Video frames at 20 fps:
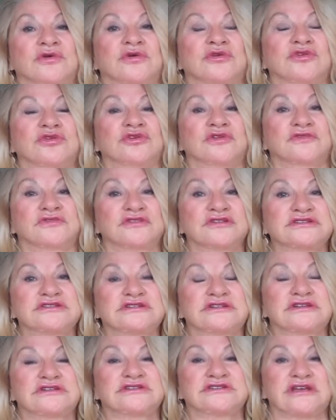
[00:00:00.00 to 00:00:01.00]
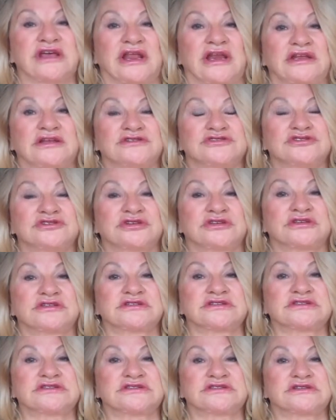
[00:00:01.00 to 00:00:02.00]
or universal
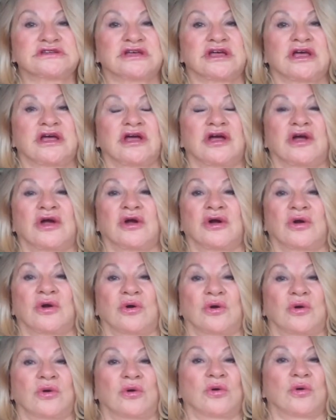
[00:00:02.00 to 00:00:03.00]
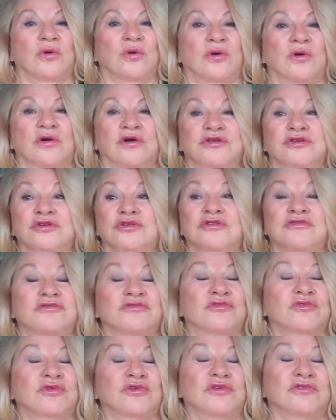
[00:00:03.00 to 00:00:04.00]
intelligence or
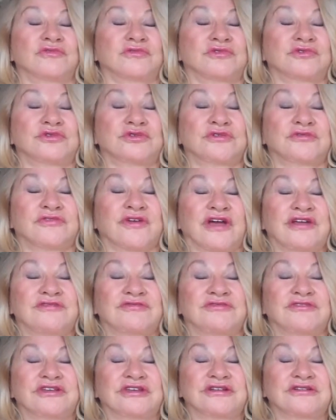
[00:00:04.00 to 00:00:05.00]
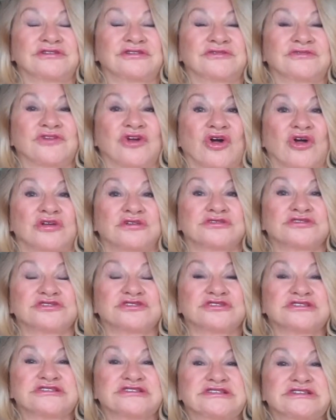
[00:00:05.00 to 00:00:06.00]
unified field of
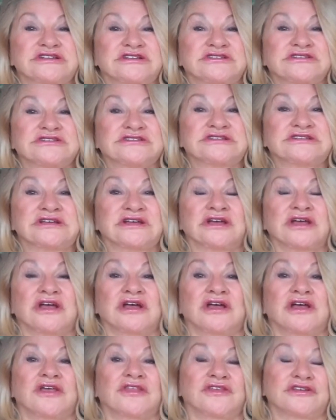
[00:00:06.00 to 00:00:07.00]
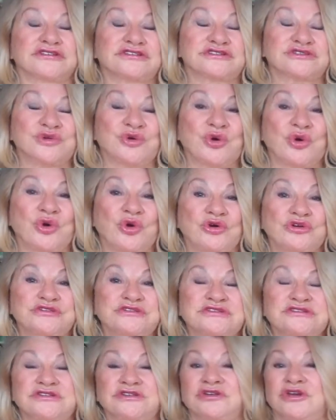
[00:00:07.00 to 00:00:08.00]
consciousness the
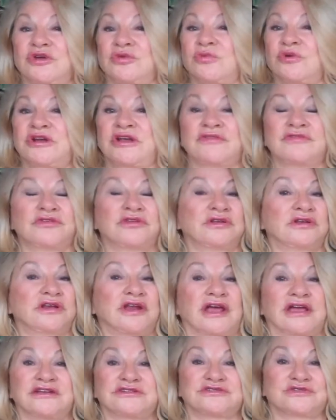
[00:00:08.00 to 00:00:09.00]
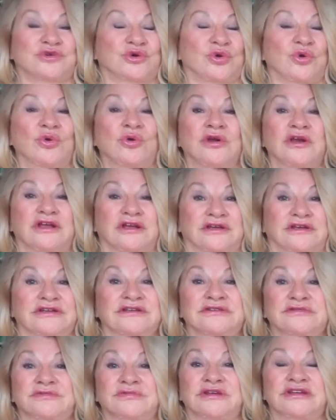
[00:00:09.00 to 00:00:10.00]
source, you know, whatever you like to call
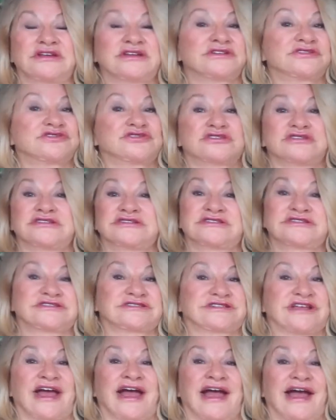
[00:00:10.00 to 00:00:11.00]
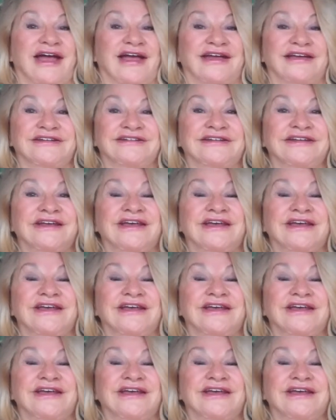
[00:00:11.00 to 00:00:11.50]
it, religions aside,